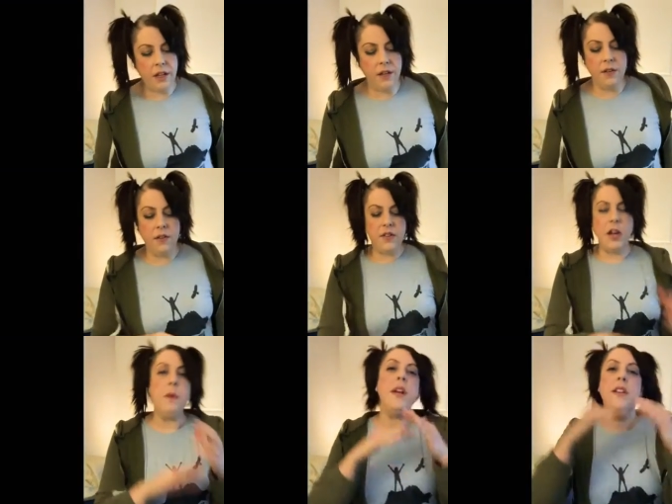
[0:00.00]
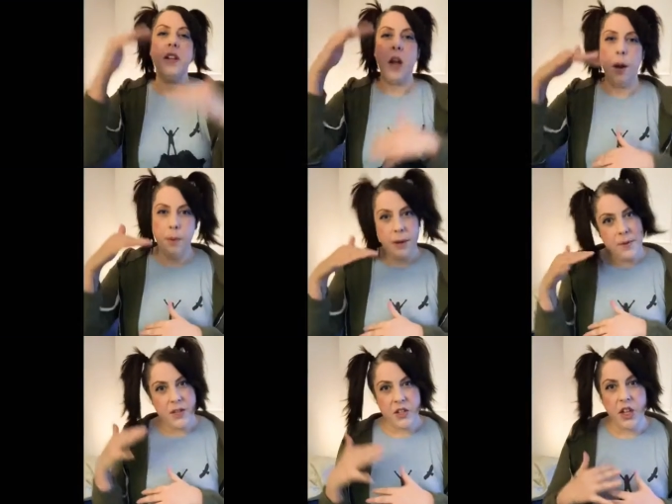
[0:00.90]
the star when it's in upright
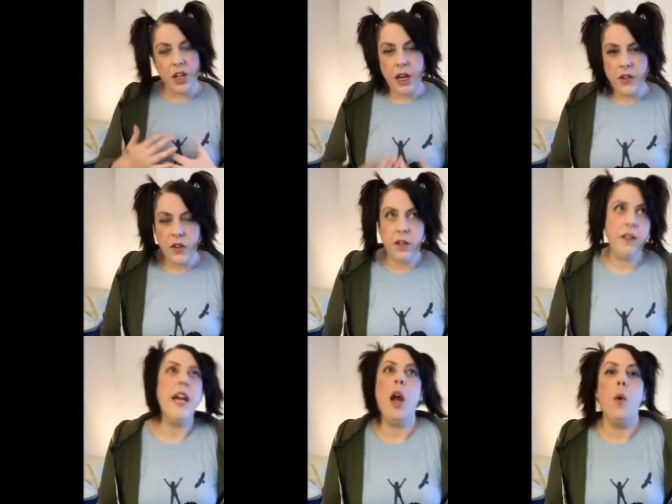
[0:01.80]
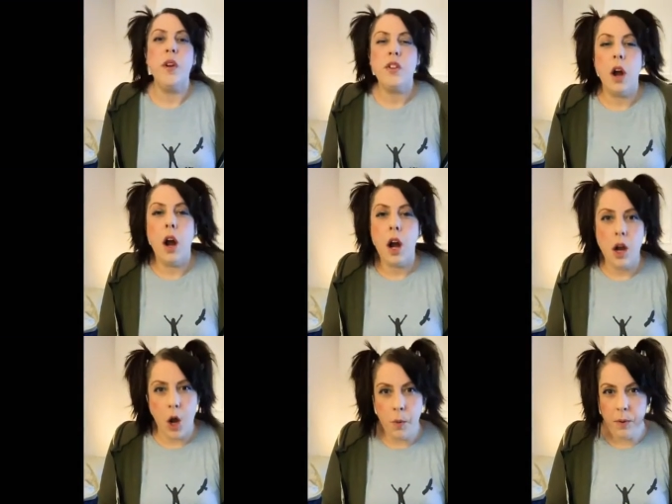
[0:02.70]
position is like a wish card, a
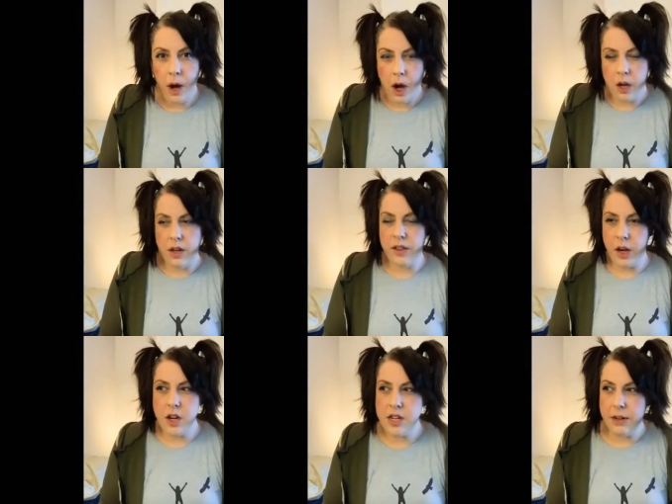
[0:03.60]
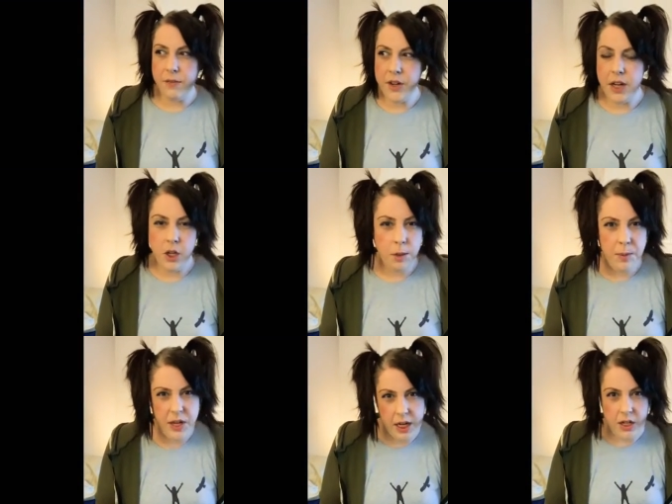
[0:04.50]
hope card. There are different
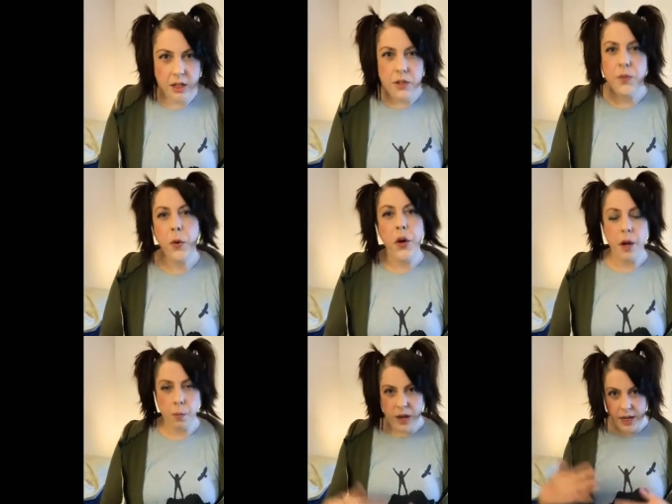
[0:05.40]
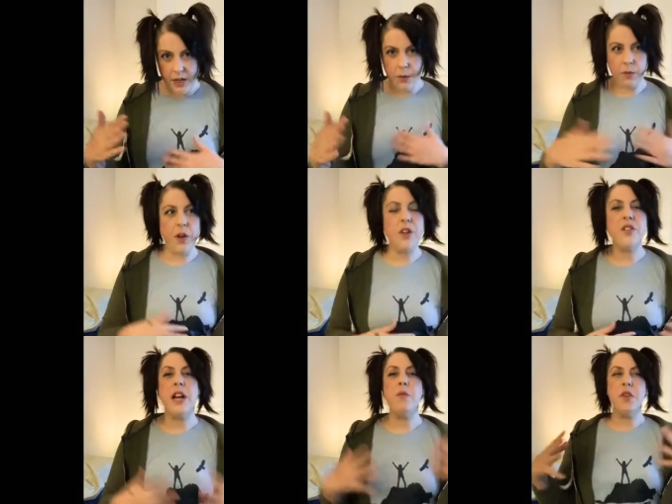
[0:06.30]
interpretations for it when it's reversed,
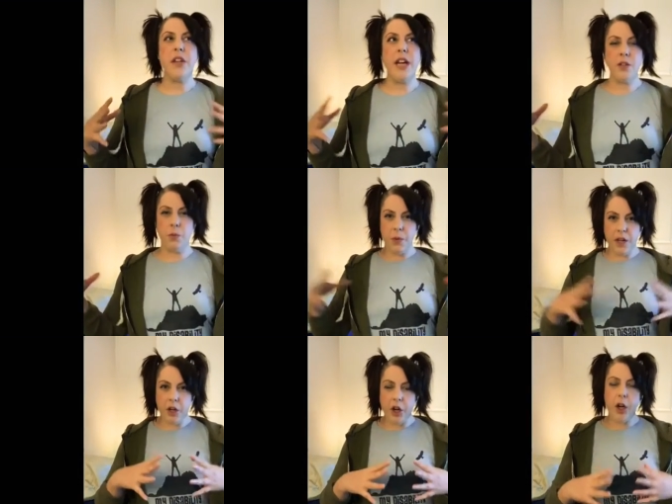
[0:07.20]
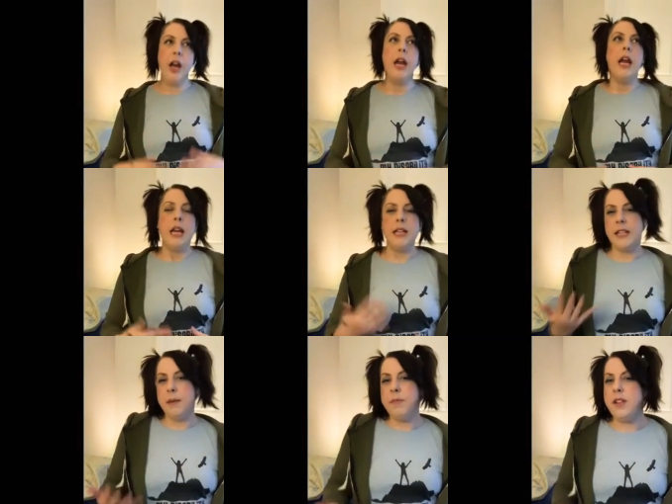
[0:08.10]
and really as a reader, it's
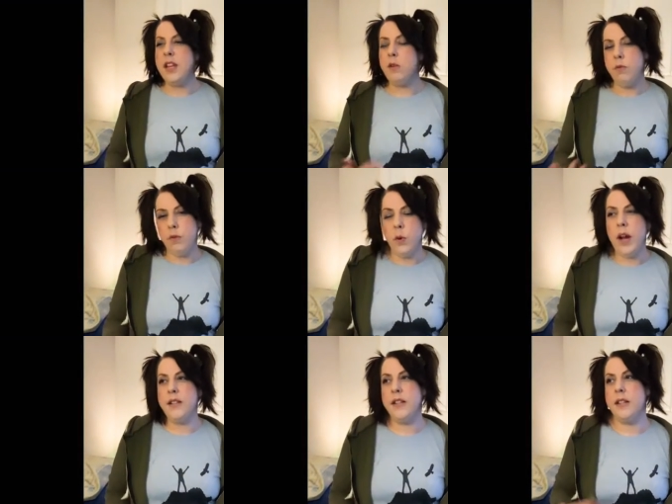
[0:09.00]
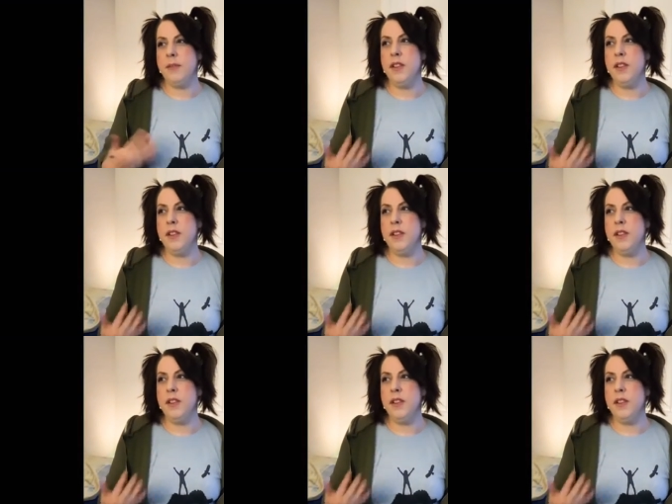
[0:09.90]
something that you nuance. It's something